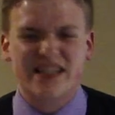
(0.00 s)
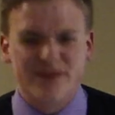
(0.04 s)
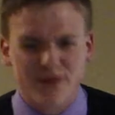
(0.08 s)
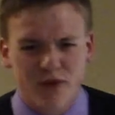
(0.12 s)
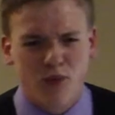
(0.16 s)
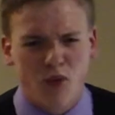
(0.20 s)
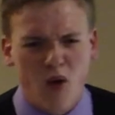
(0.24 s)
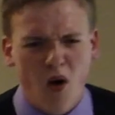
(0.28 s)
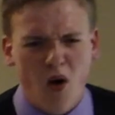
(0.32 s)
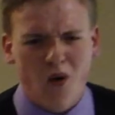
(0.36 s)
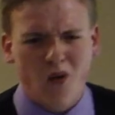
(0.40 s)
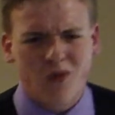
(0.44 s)
of a
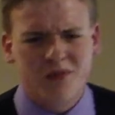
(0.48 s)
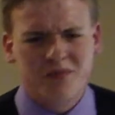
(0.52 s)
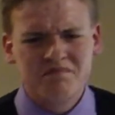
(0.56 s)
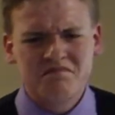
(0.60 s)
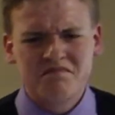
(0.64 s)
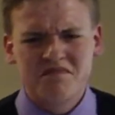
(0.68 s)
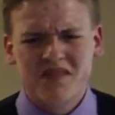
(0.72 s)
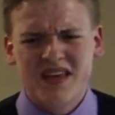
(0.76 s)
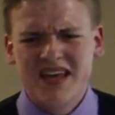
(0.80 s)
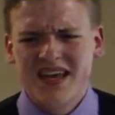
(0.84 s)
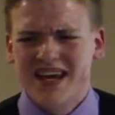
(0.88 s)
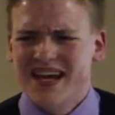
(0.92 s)
wall.
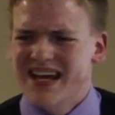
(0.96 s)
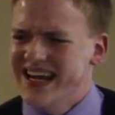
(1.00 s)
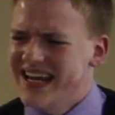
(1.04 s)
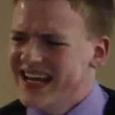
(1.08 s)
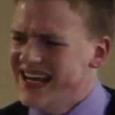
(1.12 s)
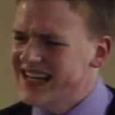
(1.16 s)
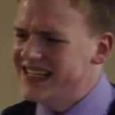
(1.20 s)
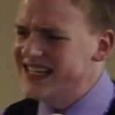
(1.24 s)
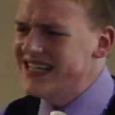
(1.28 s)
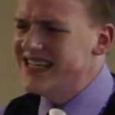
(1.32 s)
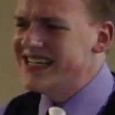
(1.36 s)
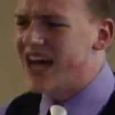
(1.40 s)

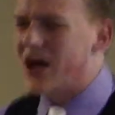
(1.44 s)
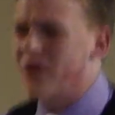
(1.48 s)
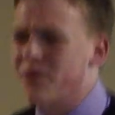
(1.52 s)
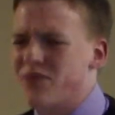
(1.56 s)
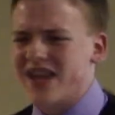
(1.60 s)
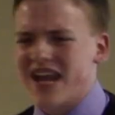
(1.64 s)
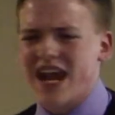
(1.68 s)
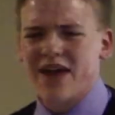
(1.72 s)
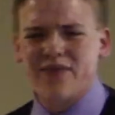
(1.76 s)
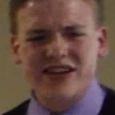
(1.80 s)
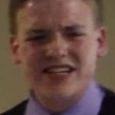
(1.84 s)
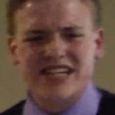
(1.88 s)
It didn't help
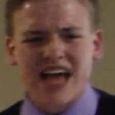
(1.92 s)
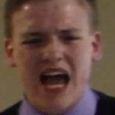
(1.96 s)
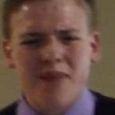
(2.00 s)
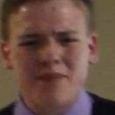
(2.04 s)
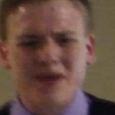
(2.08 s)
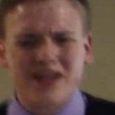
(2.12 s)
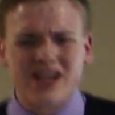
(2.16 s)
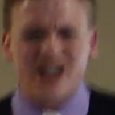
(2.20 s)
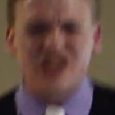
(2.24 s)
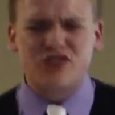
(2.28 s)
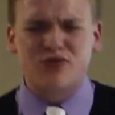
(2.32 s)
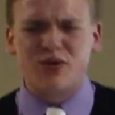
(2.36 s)
that every time he
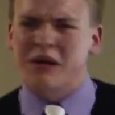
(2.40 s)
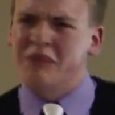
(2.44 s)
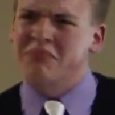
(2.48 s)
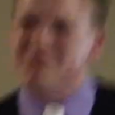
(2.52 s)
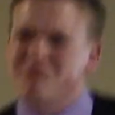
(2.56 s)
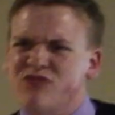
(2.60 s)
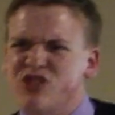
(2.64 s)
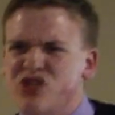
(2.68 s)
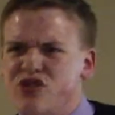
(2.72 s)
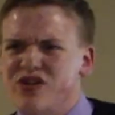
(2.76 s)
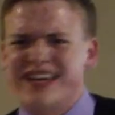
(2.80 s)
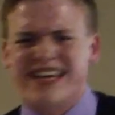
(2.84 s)
got to a
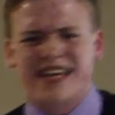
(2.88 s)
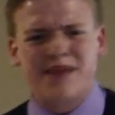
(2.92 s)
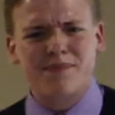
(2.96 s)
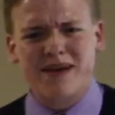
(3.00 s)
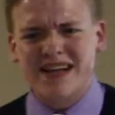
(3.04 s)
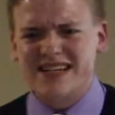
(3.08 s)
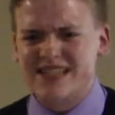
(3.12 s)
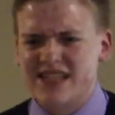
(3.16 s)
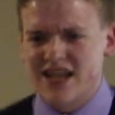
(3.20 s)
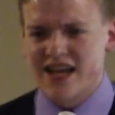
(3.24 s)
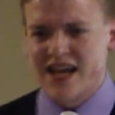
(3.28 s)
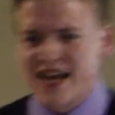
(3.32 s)
tricky
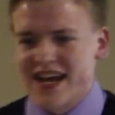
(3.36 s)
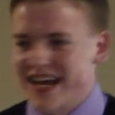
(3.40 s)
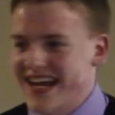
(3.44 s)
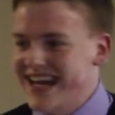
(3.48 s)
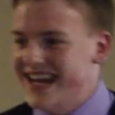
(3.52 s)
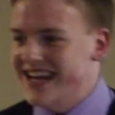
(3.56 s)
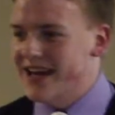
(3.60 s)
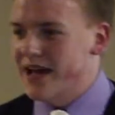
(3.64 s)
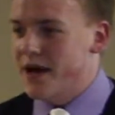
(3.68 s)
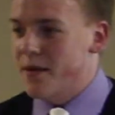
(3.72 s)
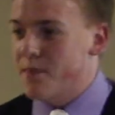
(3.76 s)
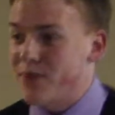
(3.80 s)
bit,
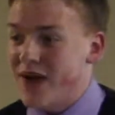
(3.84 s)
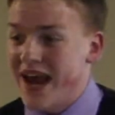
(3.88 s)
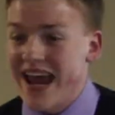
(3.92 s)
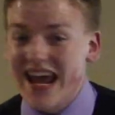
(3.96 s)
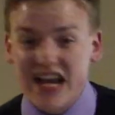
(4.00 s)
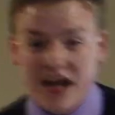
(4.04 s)
he'd play a